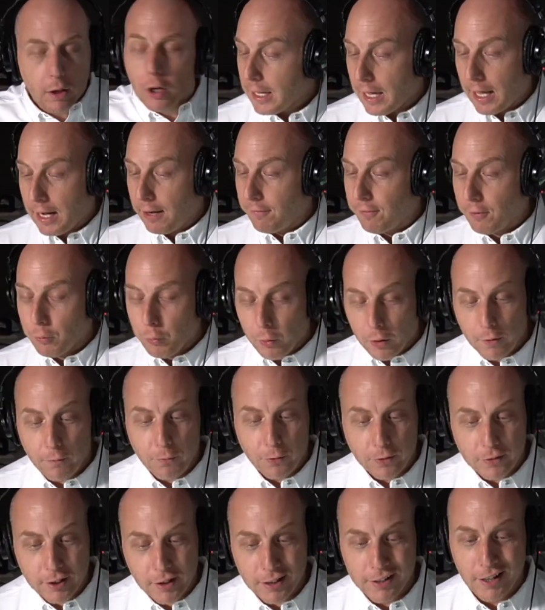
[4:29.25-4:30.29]
And if it weren't
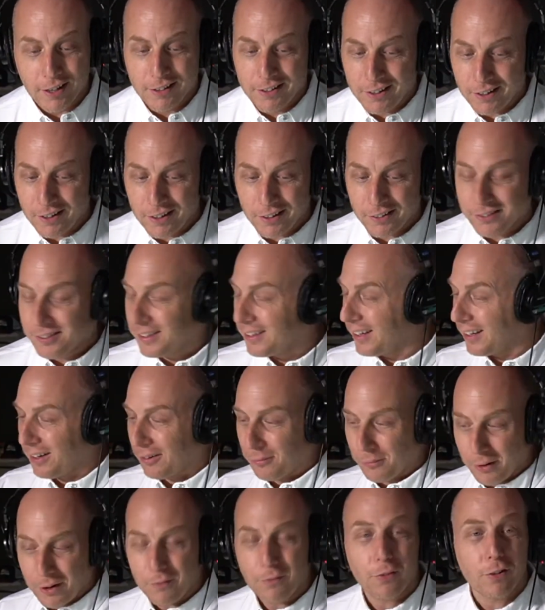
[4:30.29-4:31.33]
for Tucker Carlson and it
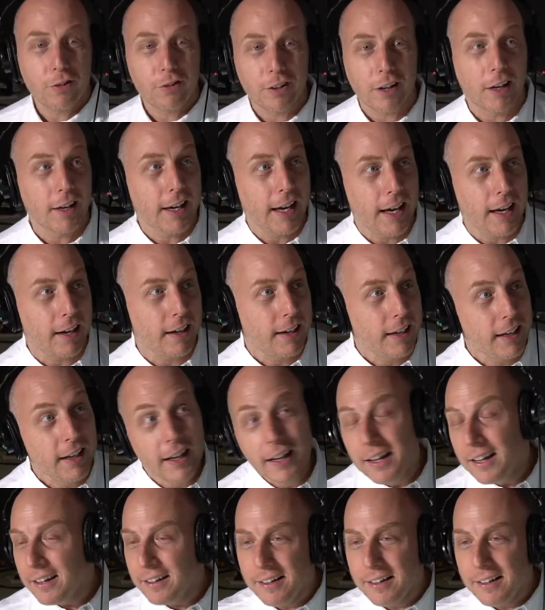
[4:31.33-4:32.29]
weren't for Sean Hannity,